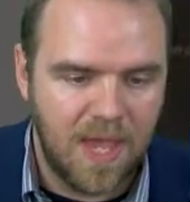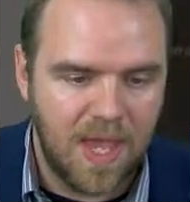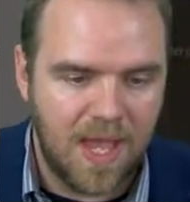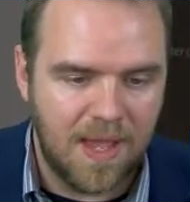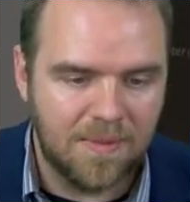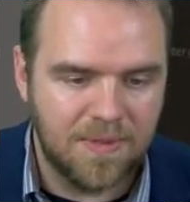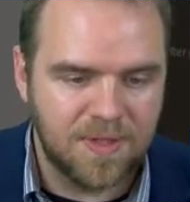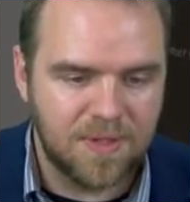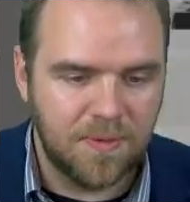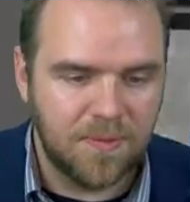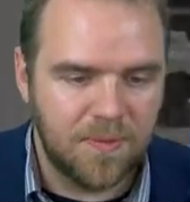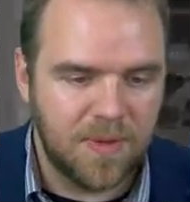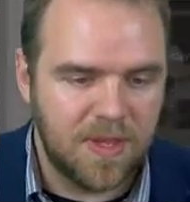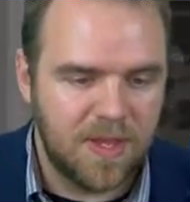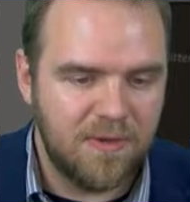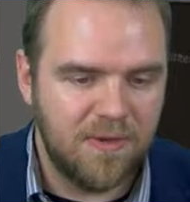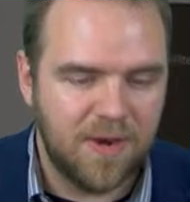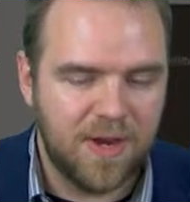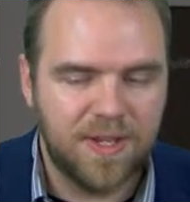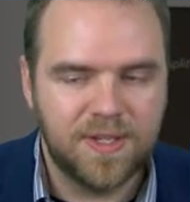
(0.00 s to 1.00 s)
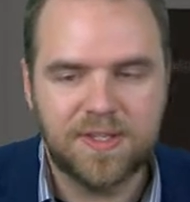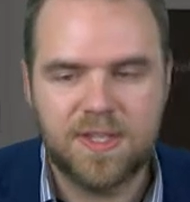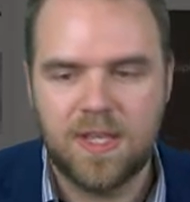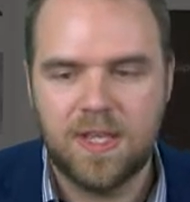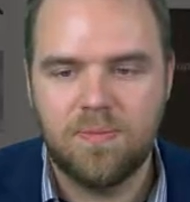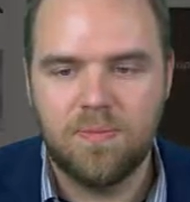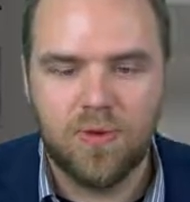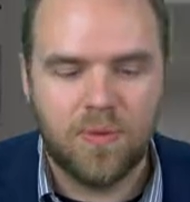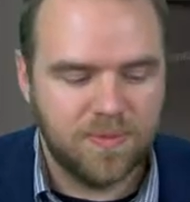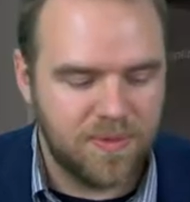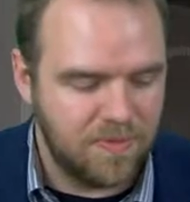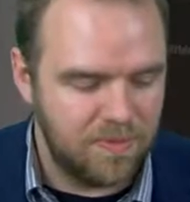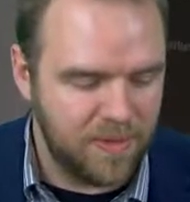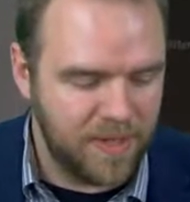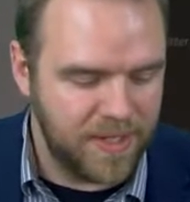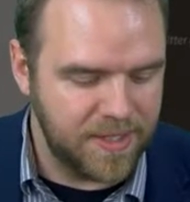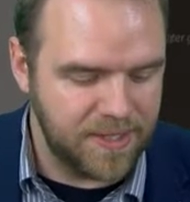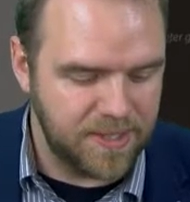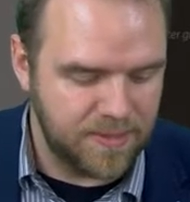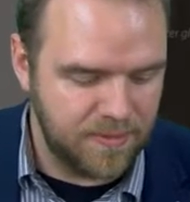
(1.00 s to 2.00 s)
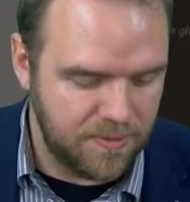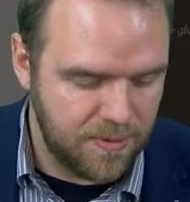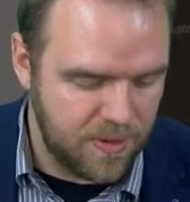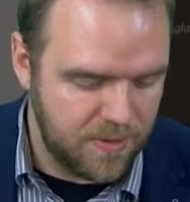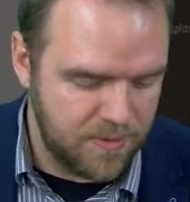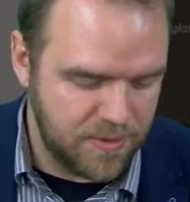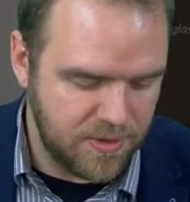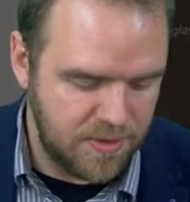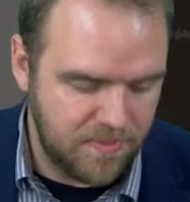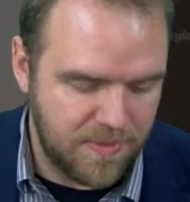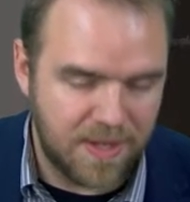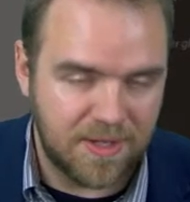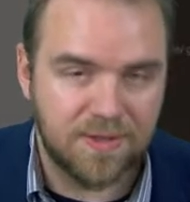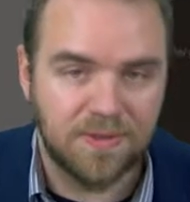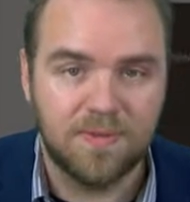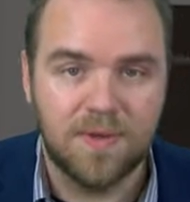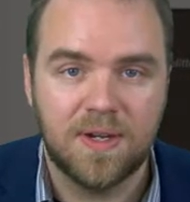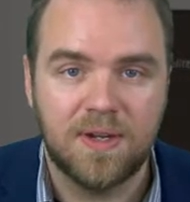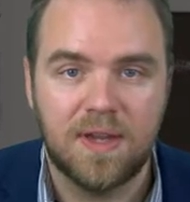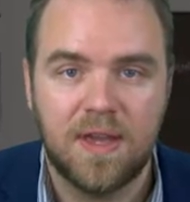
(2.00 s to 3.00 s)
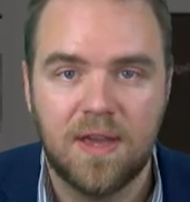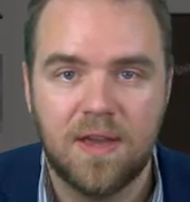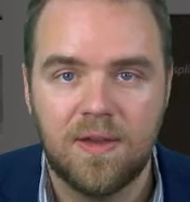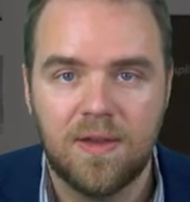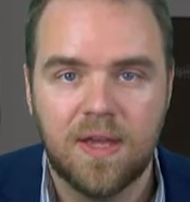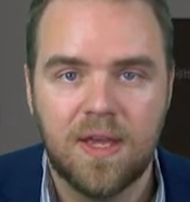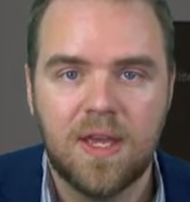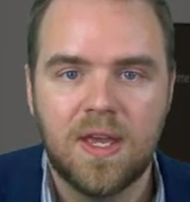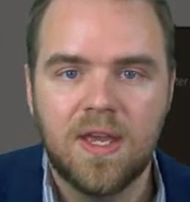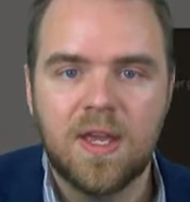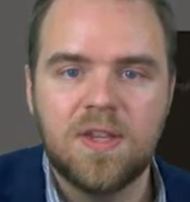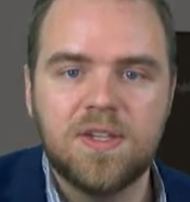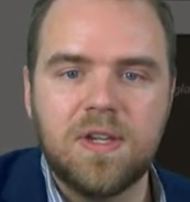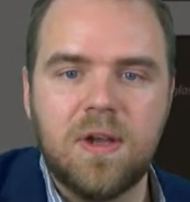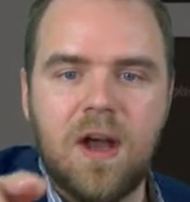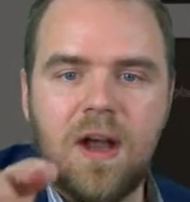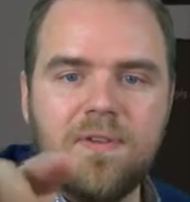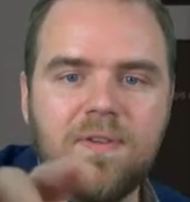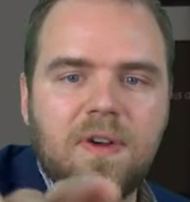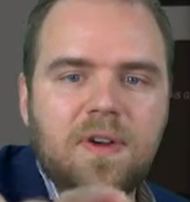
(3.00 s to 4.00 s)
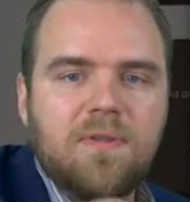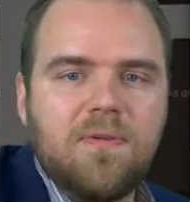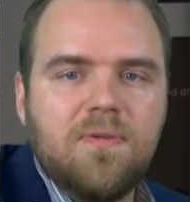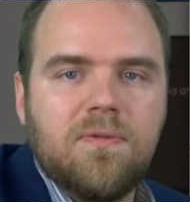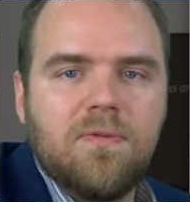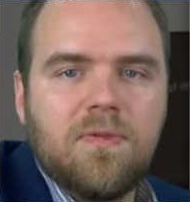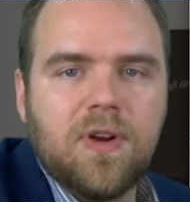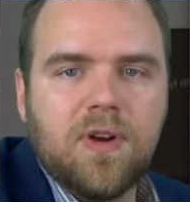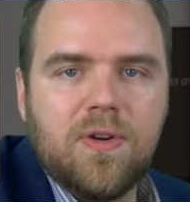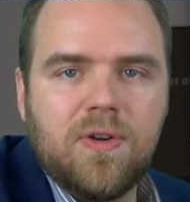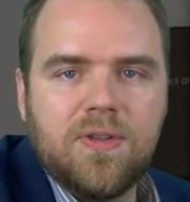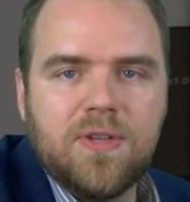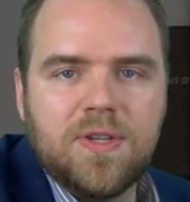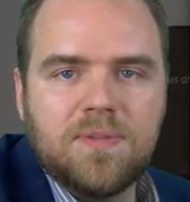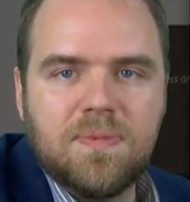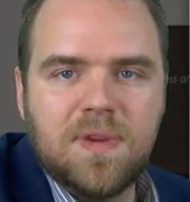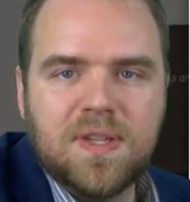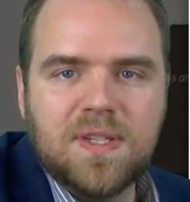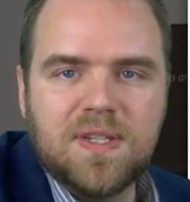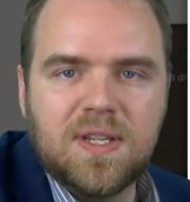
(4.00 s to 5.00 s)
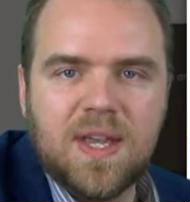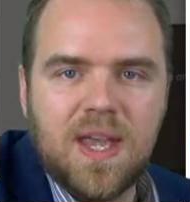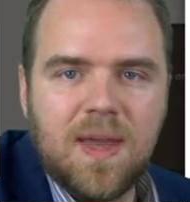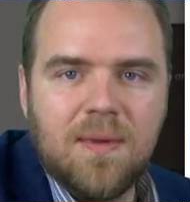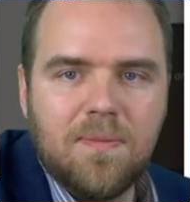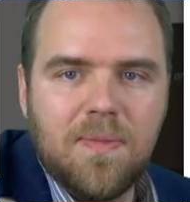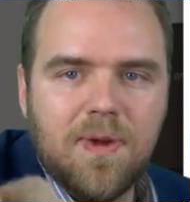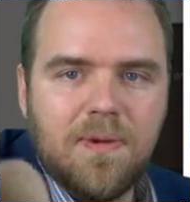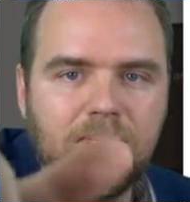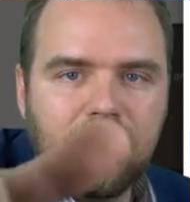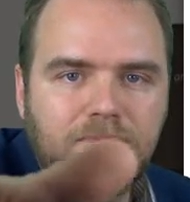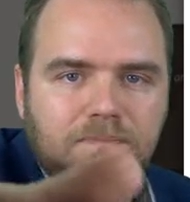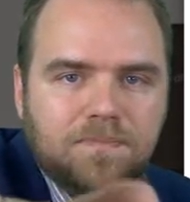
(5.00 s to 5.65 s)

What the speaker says: The software they're running is Teleprompter Plus 3, which I'm about to run now. So I've got to record this piece to camera.